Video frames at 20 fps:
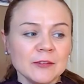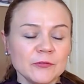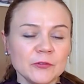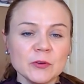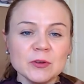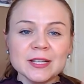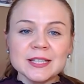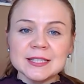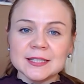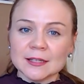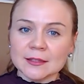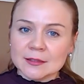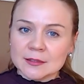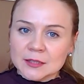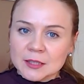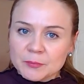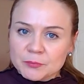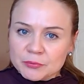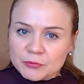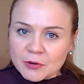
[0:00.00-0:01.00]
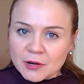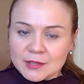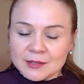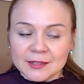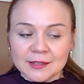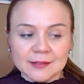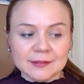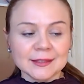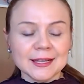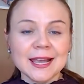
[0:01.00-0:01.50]
If you are selling a
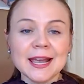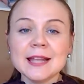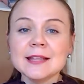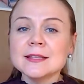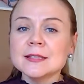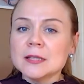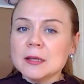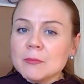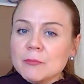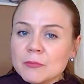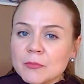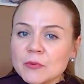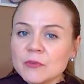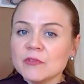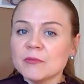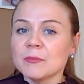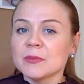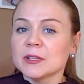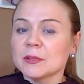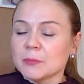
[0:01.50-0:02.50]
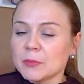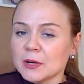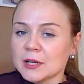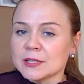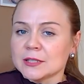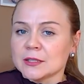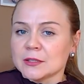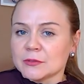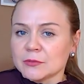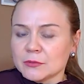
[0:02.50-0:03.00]
product, add some movement
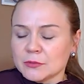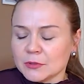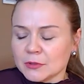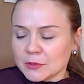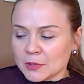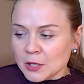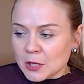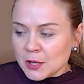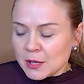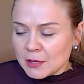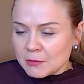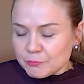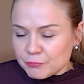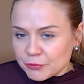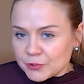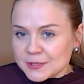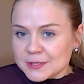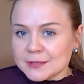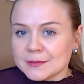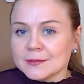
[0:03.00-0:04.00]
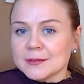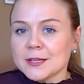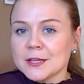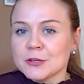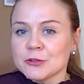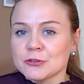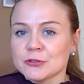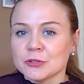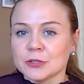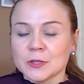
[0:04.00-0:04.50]
body to your
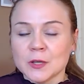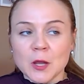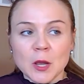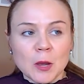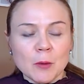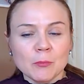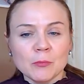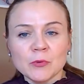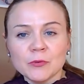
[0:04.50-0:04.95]
presentation.